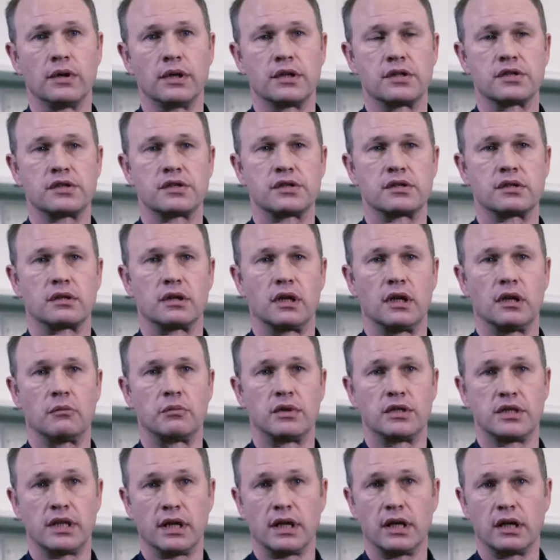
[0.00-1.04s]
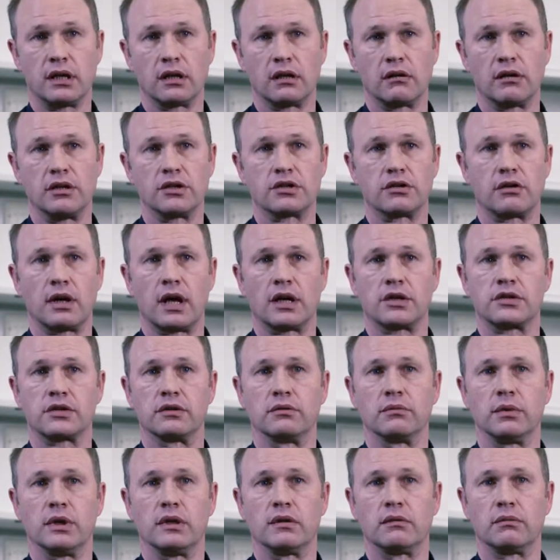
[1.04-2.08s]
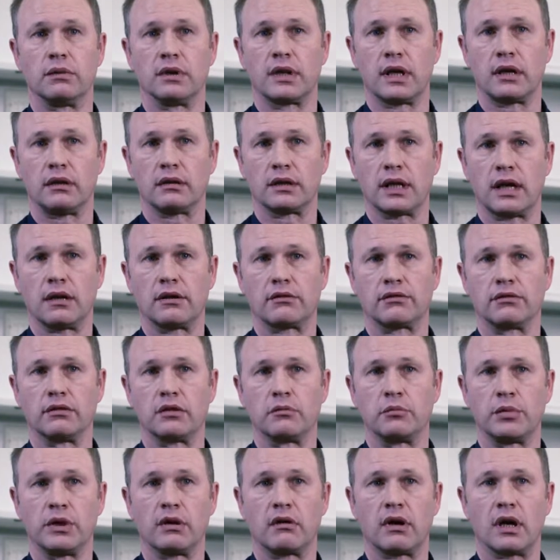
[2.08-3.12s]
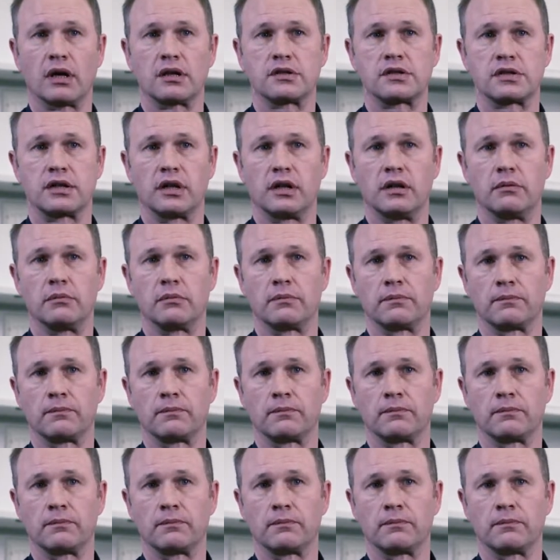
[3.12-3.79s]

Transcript: this particular interaction with Eldad through the BIRAX scheme.